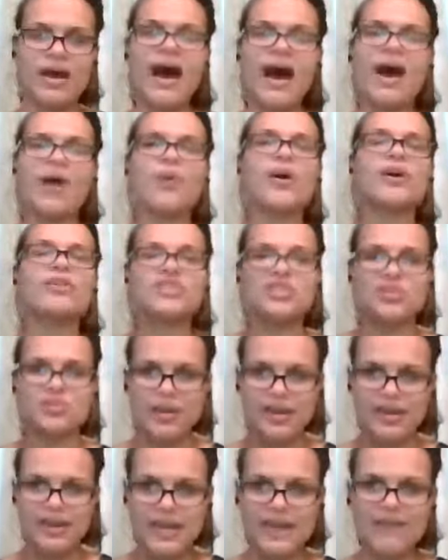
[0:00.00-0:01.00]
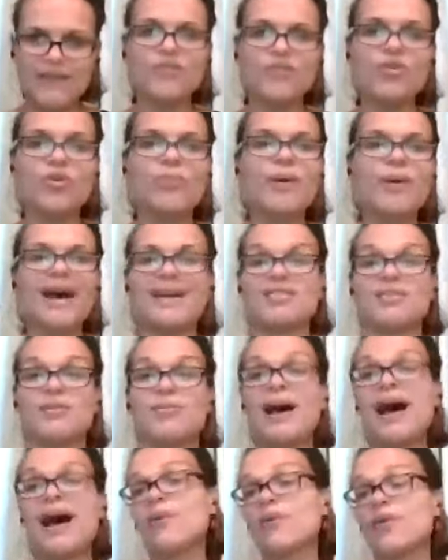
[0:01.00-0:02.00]
I want to give you back the
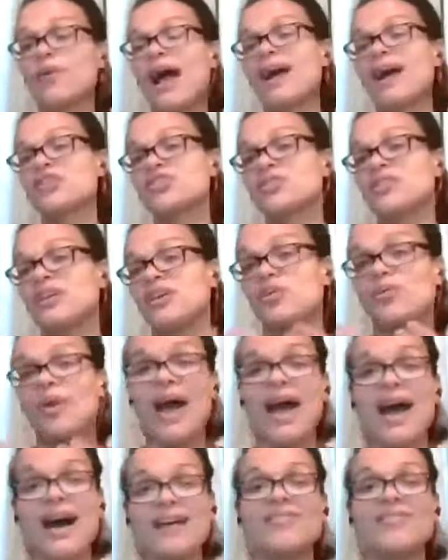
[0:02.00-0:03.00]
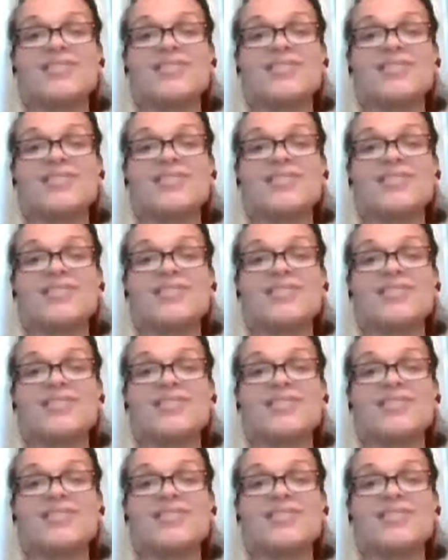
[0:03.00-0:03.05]
power actually that you have,